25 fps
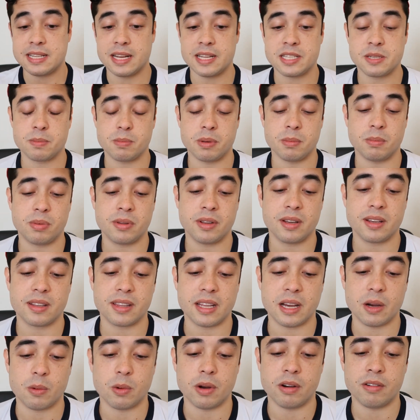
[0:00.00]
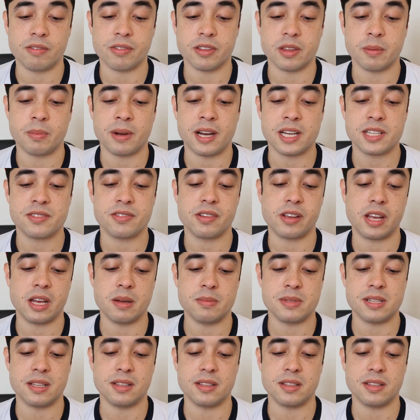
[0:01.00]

hasn't been playing that well for the past few games,